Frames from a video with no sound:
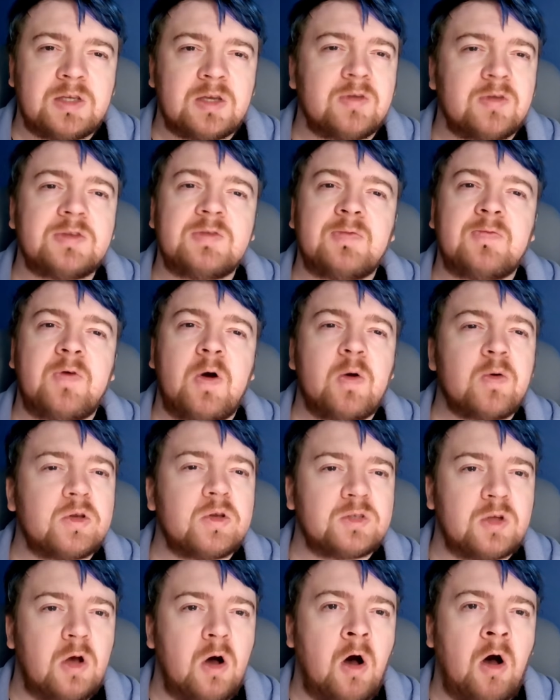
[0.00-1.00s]
You can
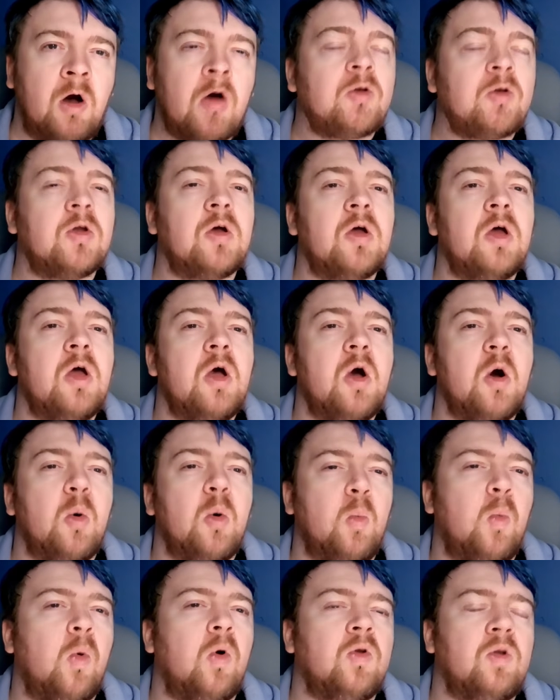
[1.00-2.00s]
focus on
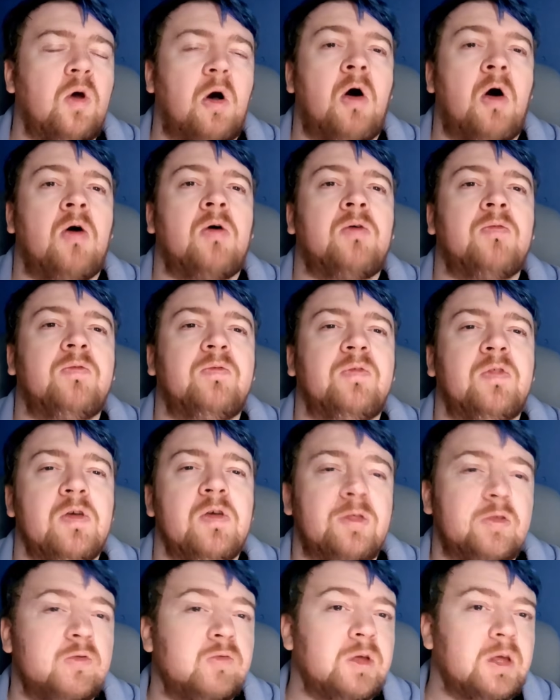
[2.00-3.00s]
one of the
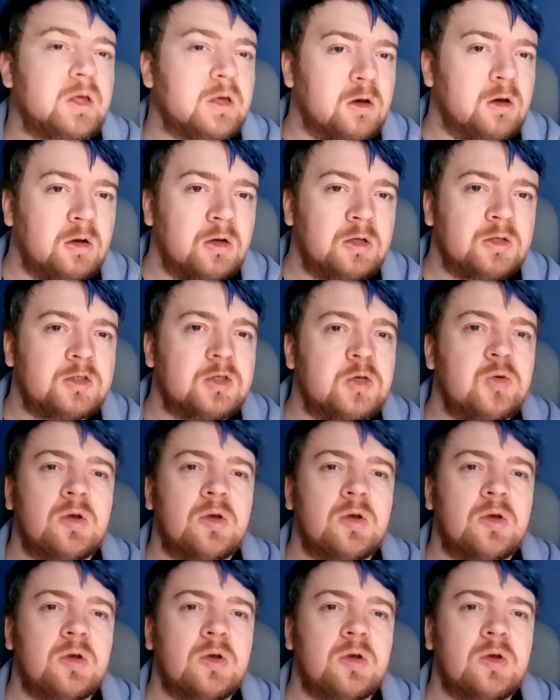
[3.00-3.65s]
3 colors.